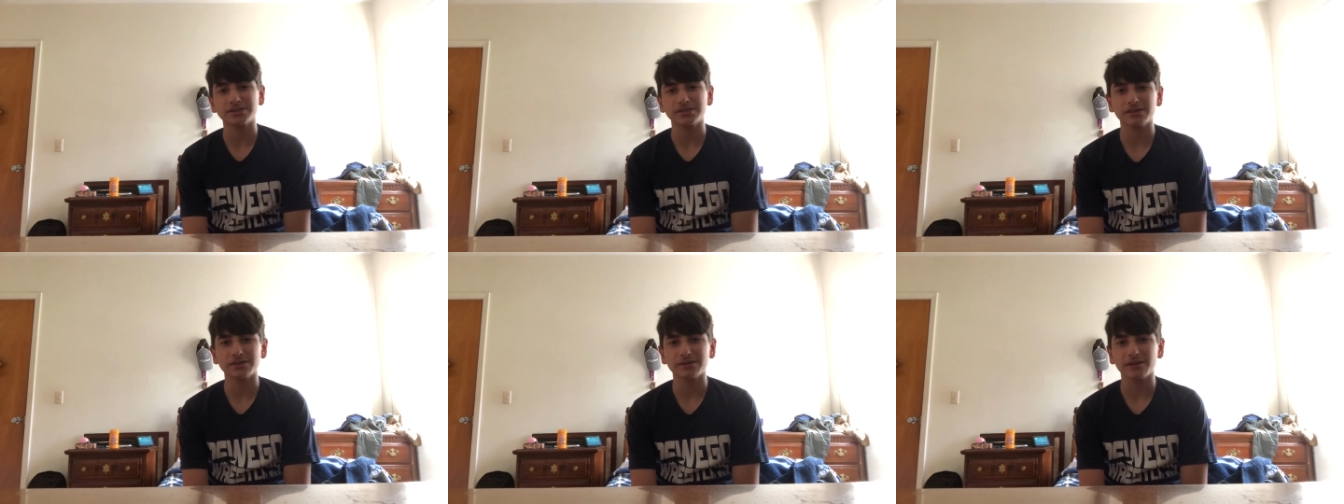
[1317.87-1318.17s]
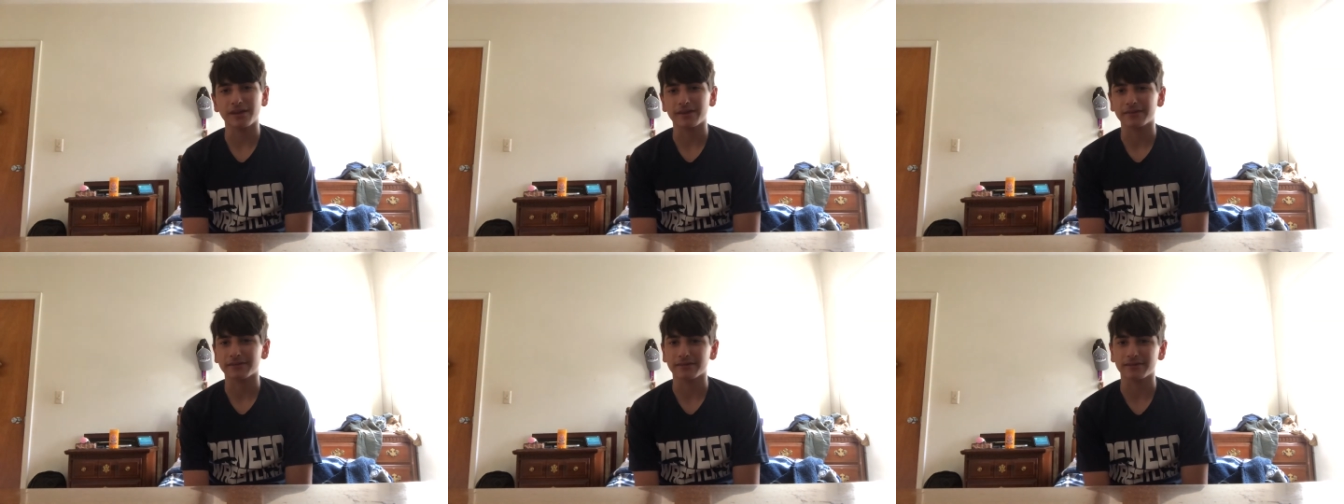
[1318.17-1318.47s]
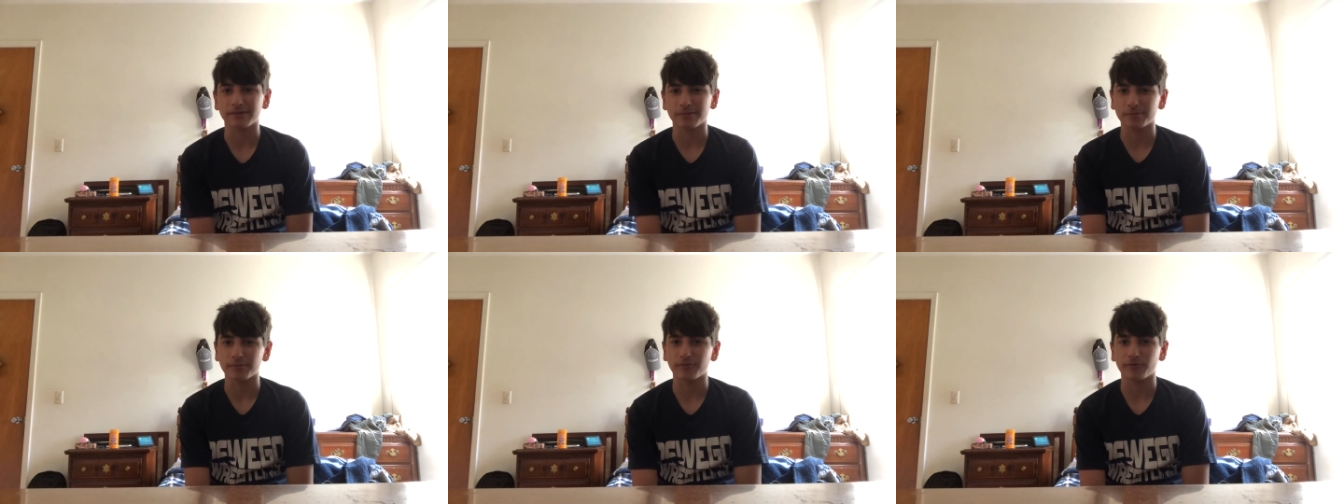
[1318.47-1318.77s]
As I
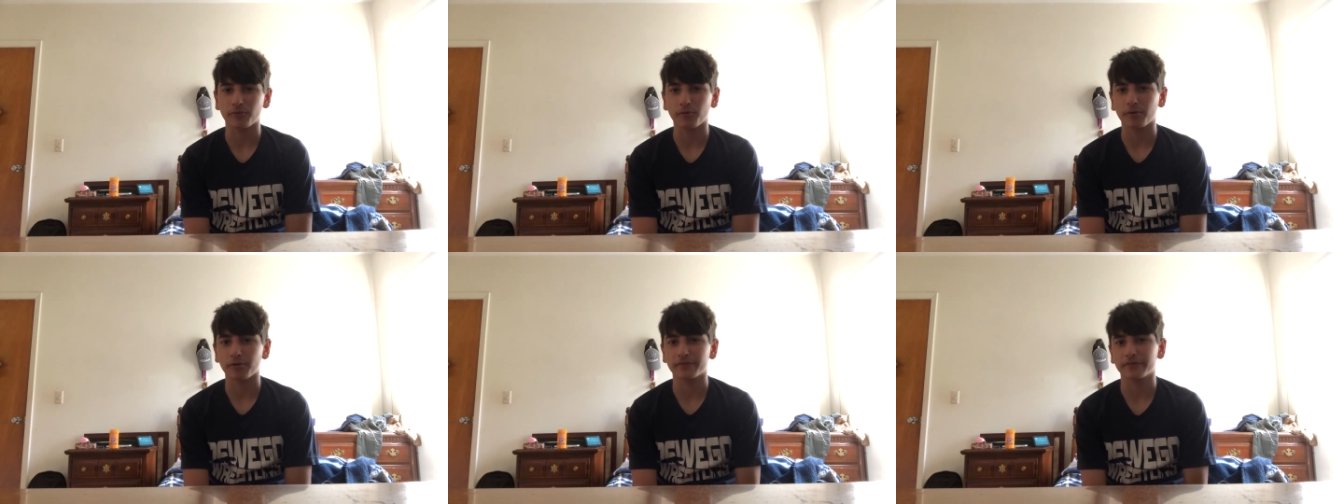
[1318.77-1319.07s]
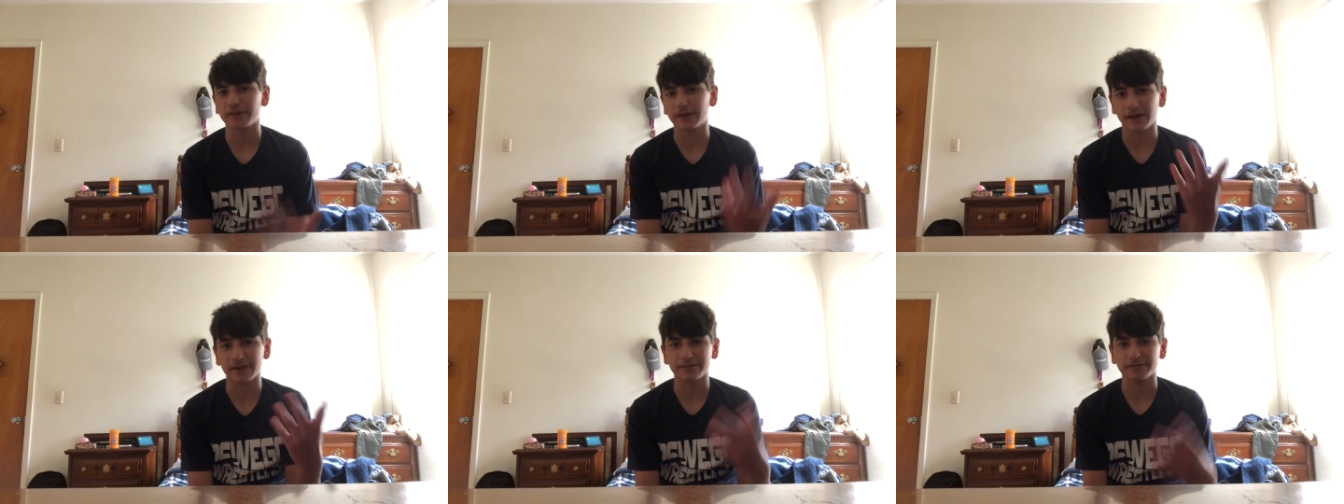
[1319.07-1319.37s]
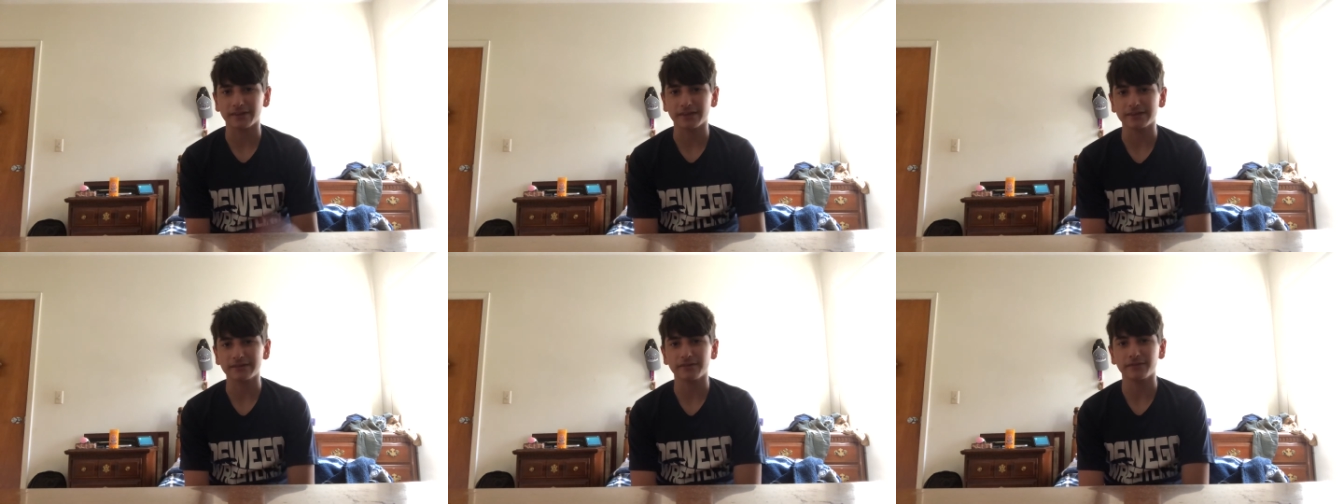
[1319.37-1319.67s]
said before, if you guys
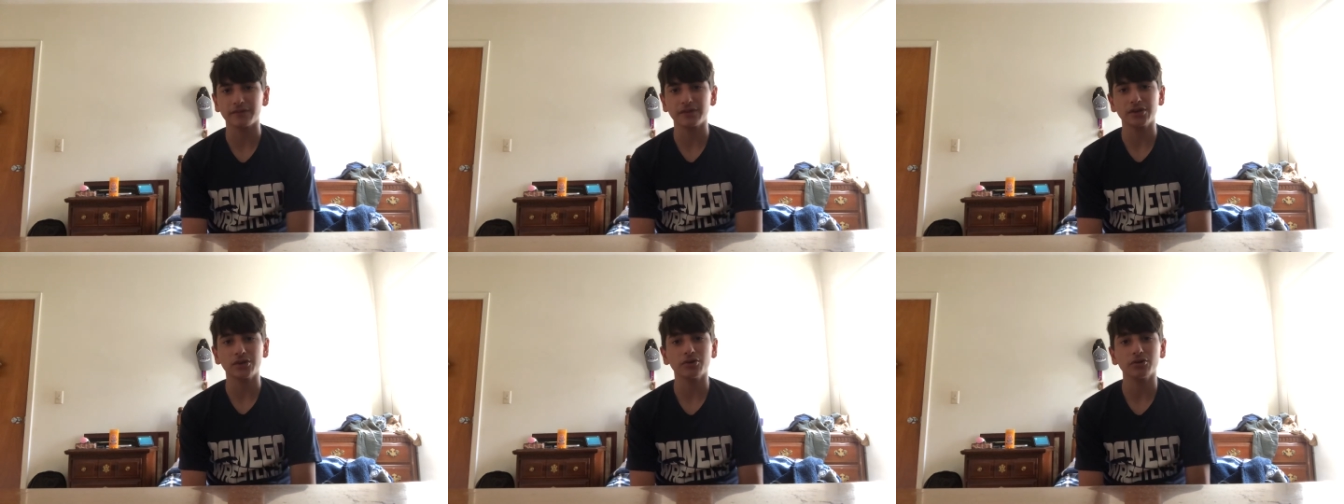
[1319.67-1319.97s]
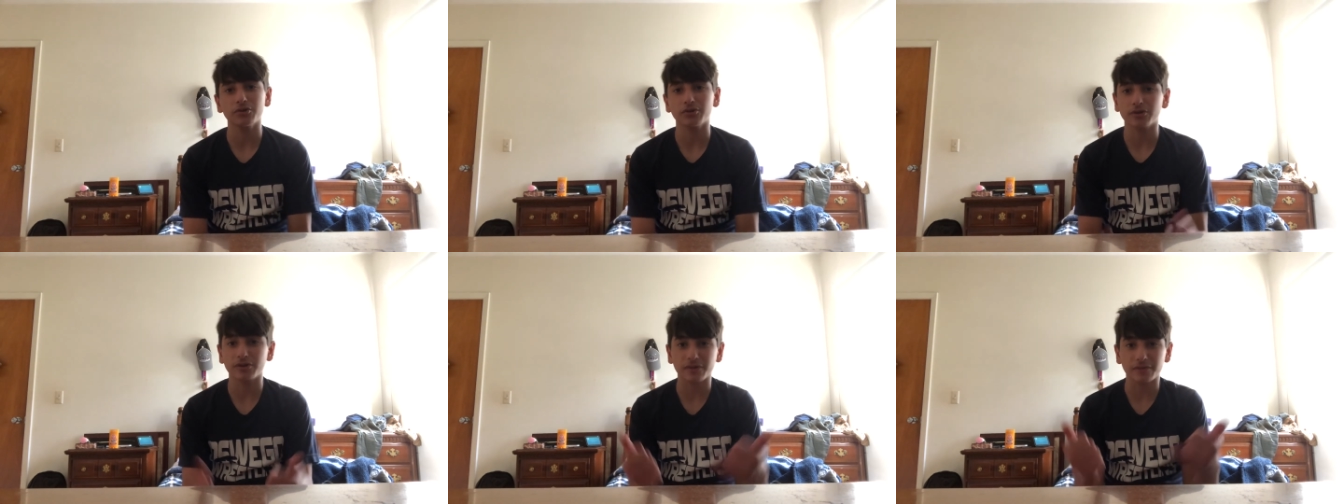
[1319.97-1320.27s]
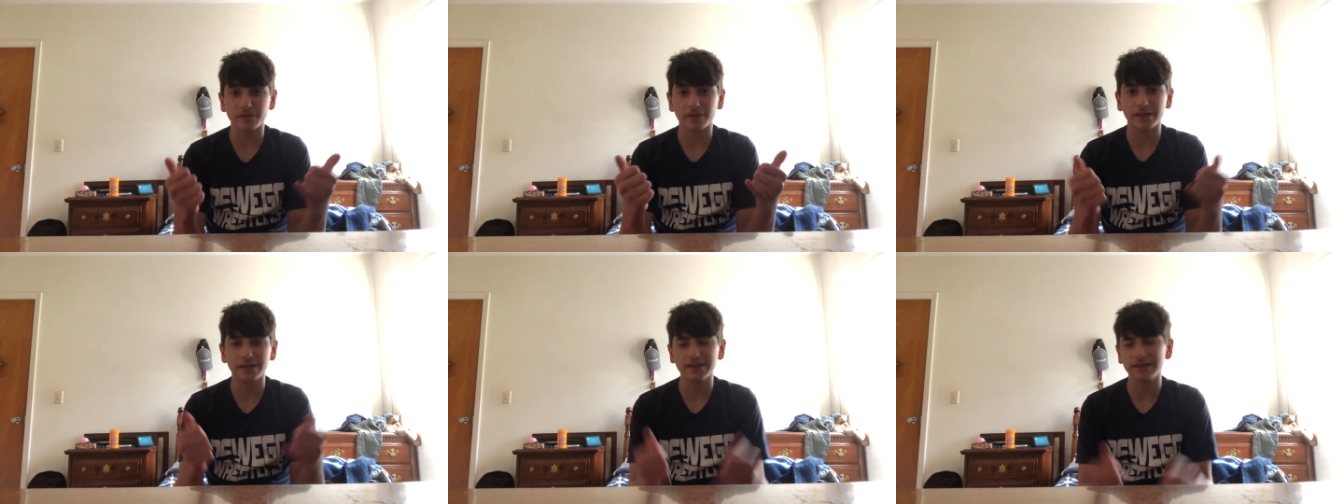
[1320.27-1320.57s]
liked the video, you can
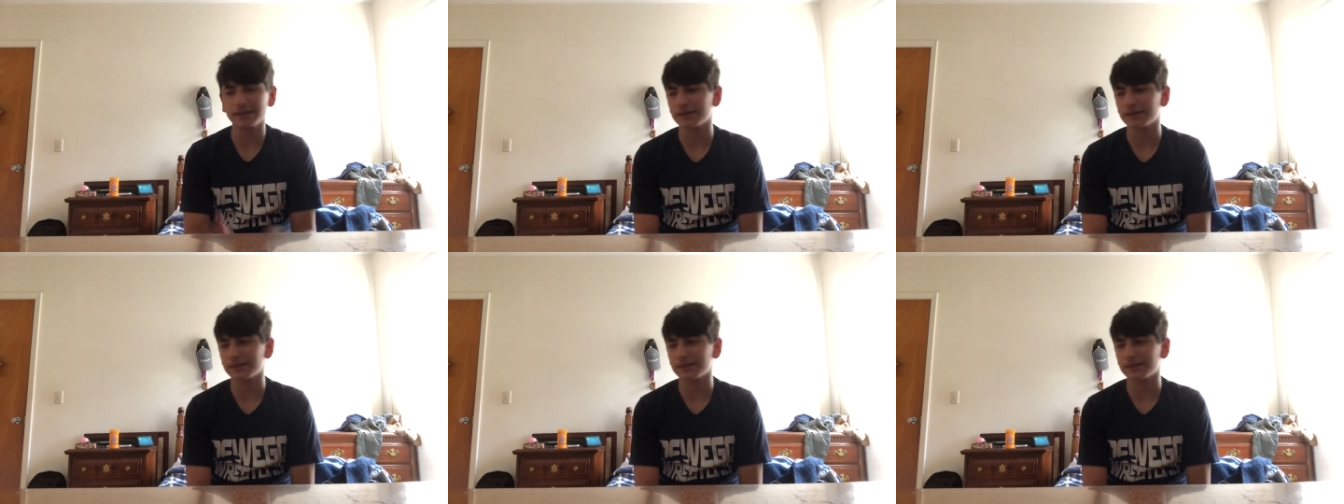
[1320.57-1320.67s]
like.